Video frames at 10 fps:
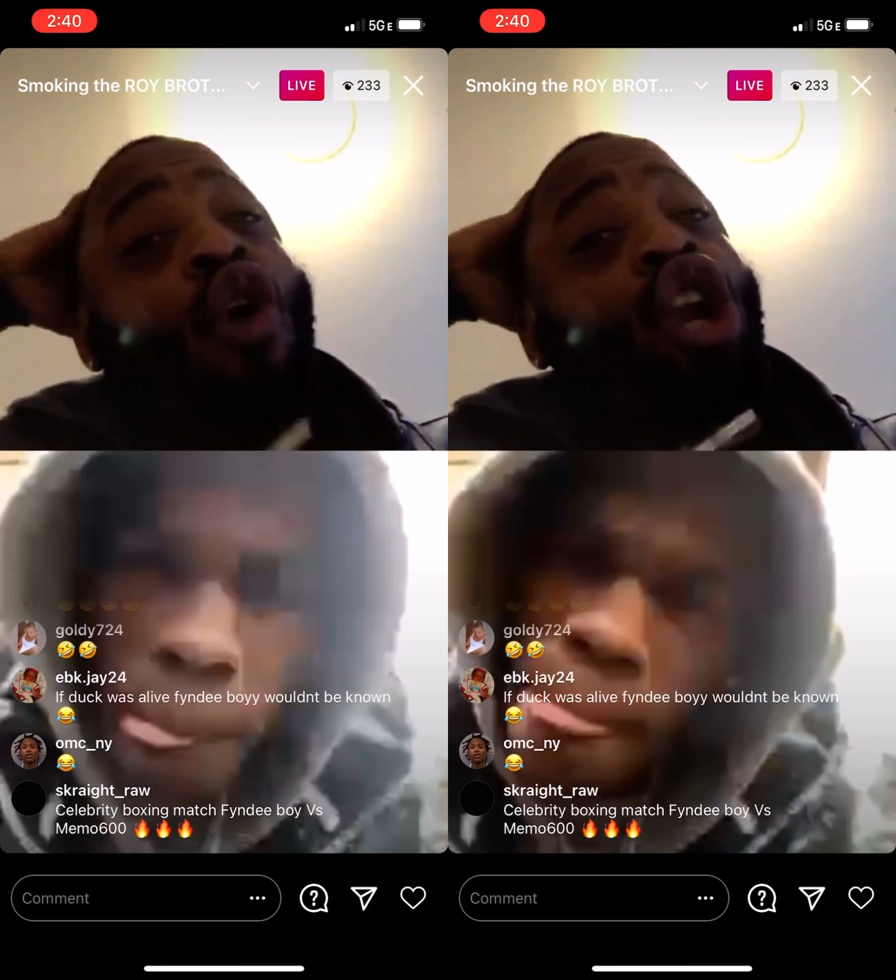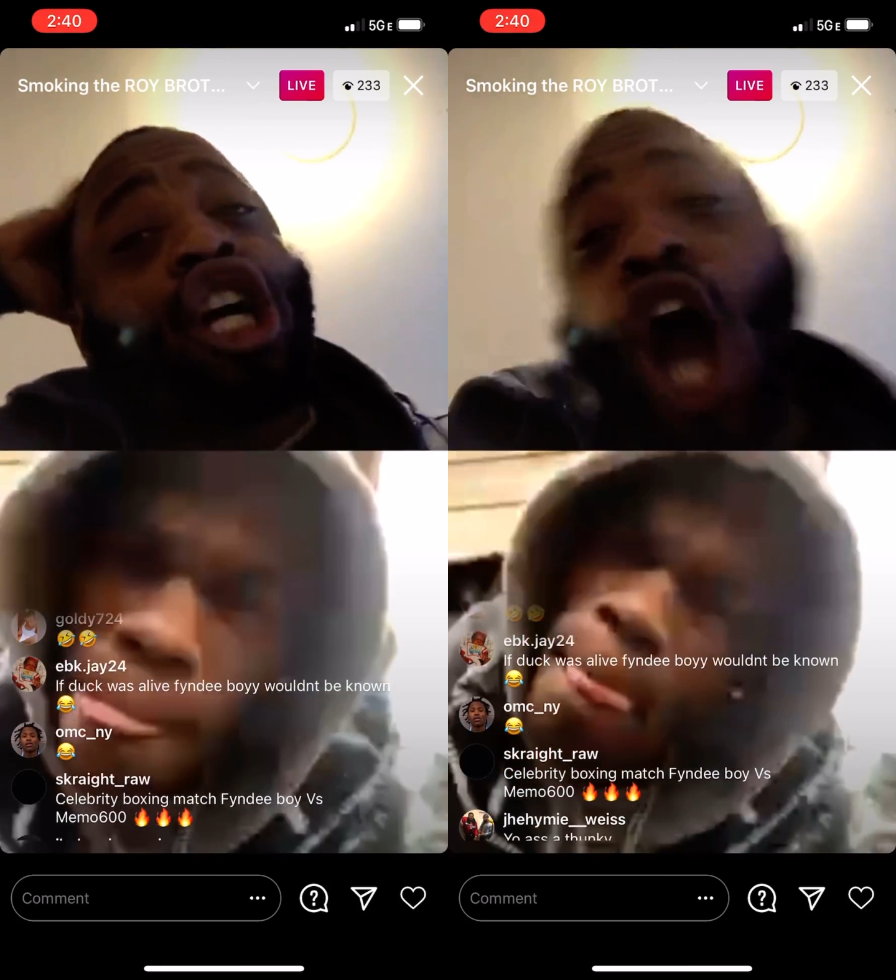who
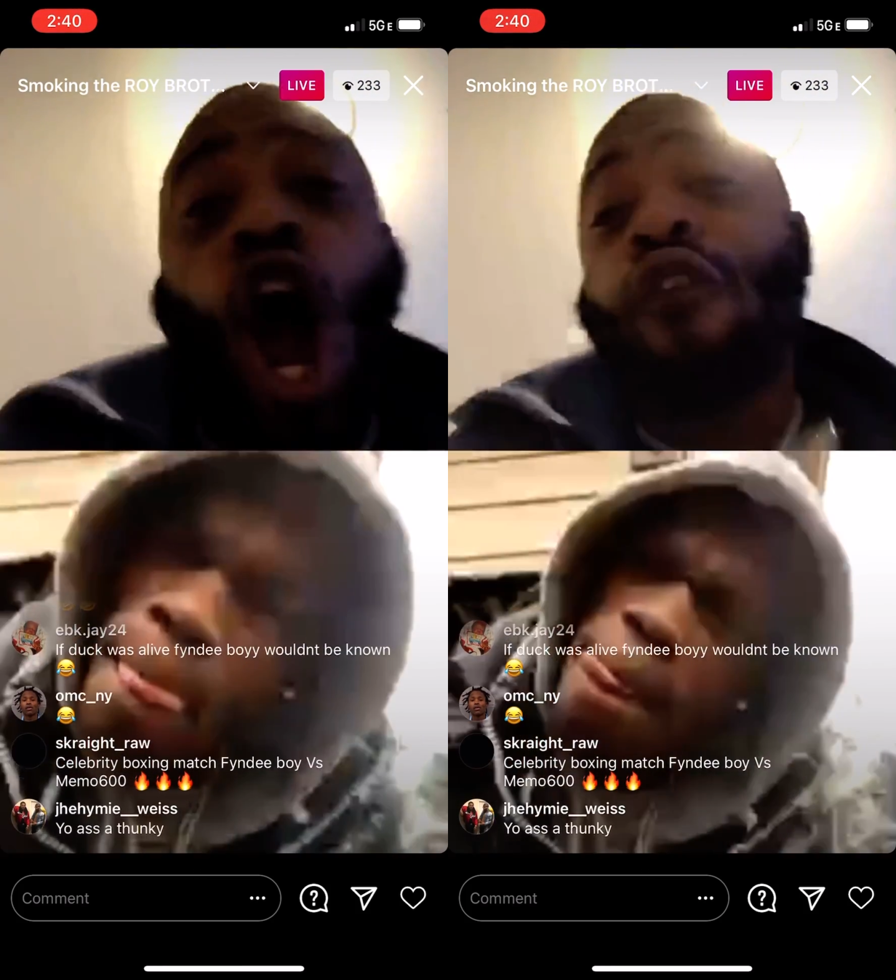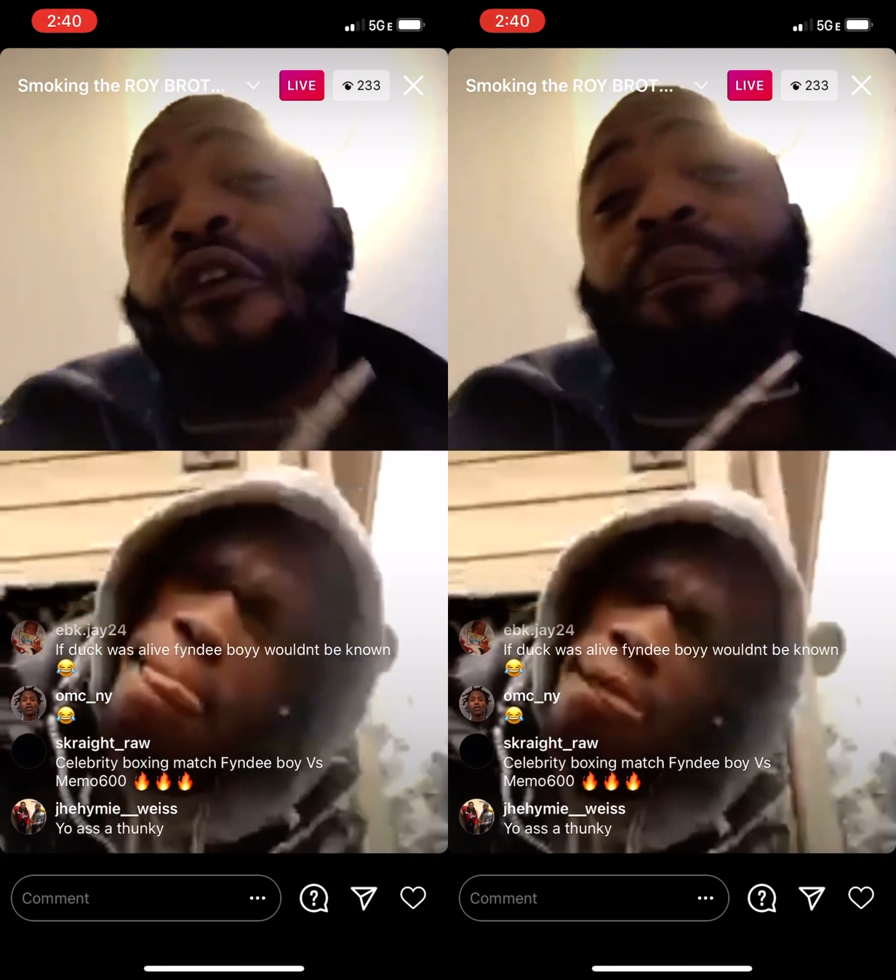to call
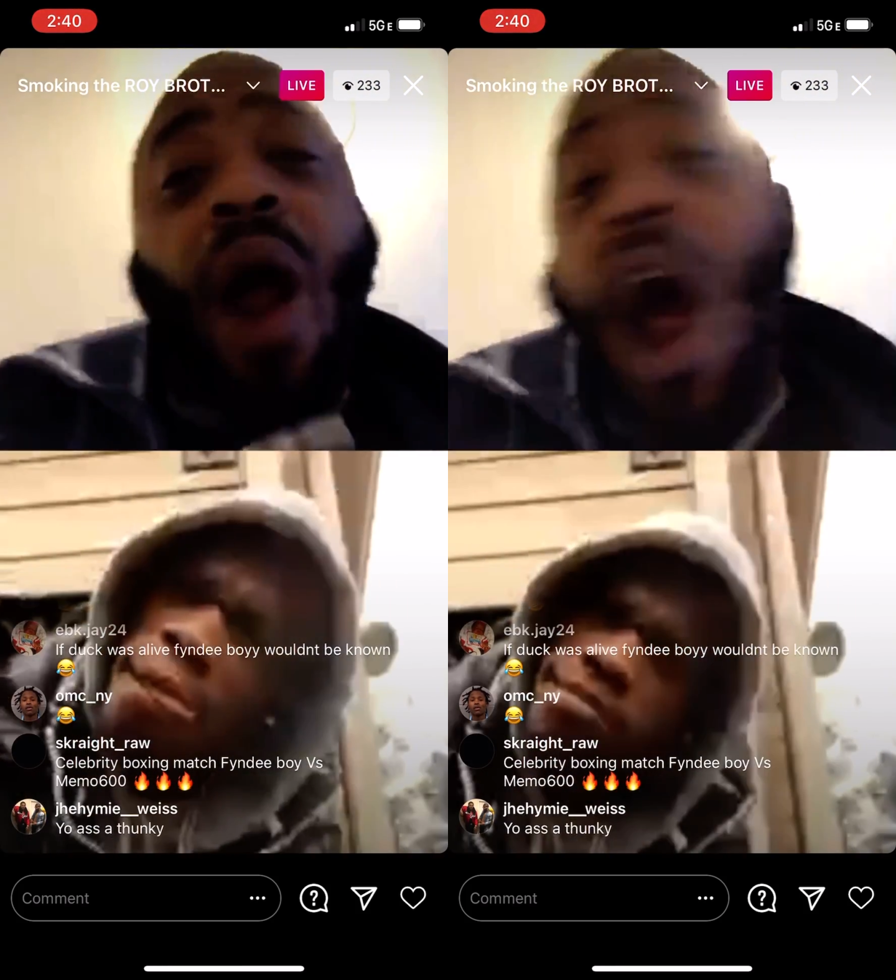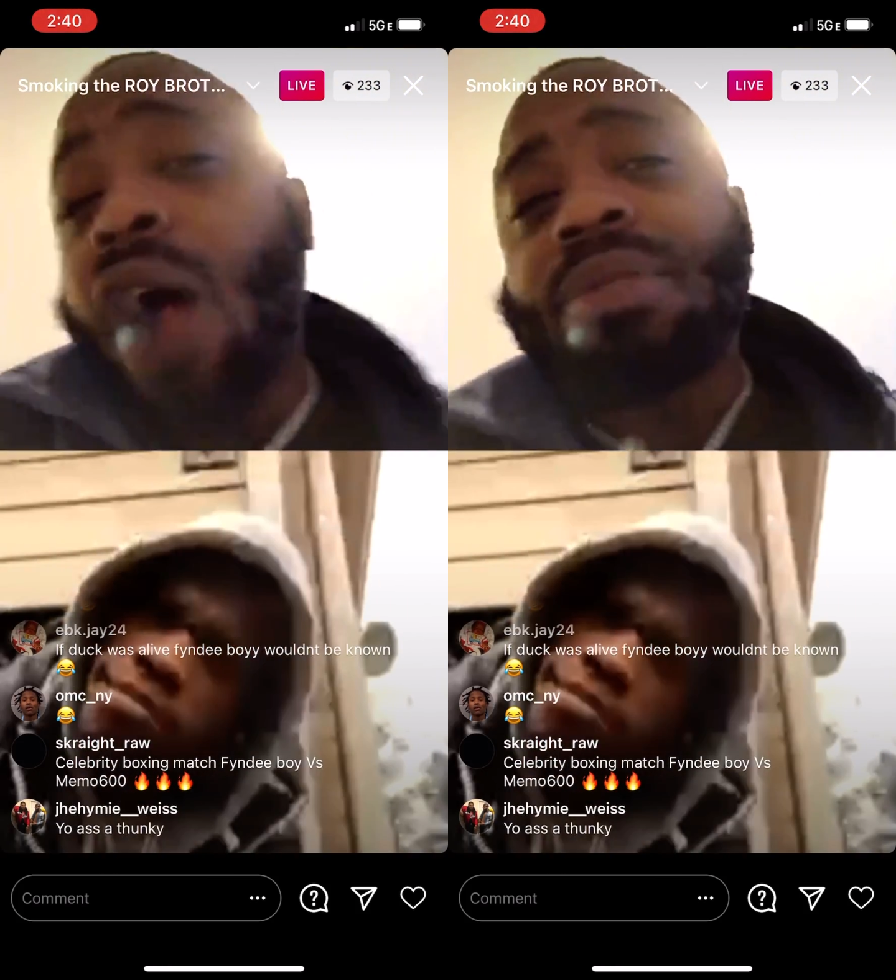for
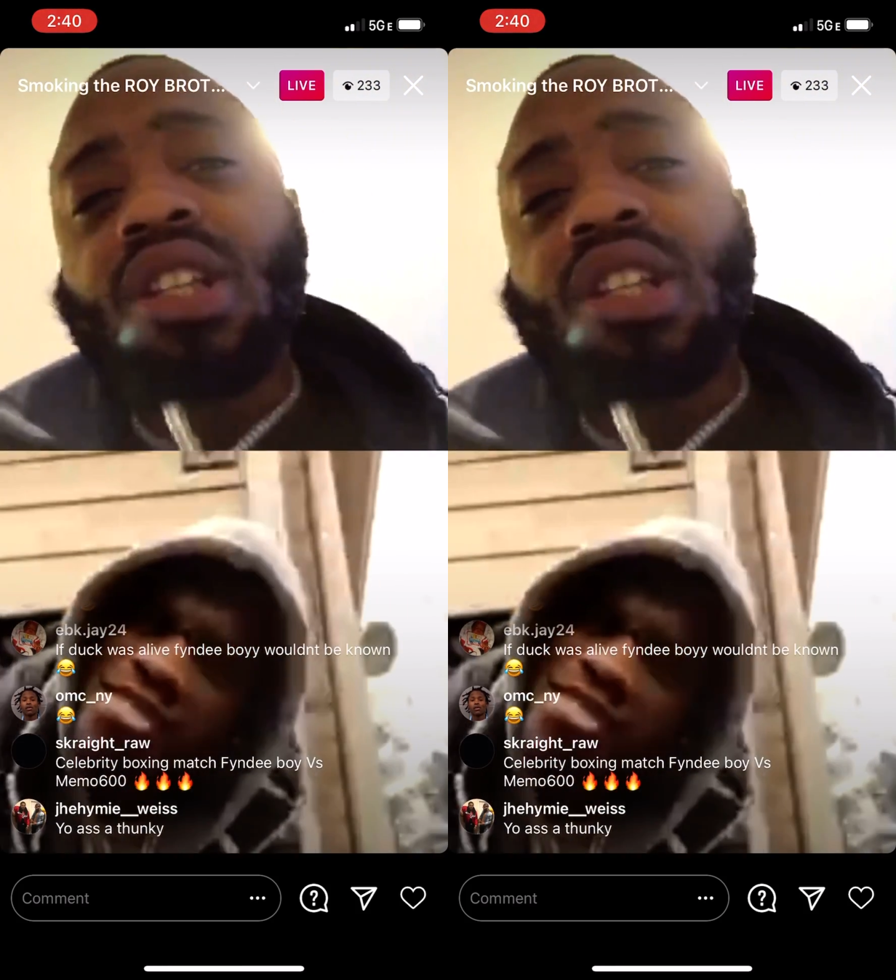props.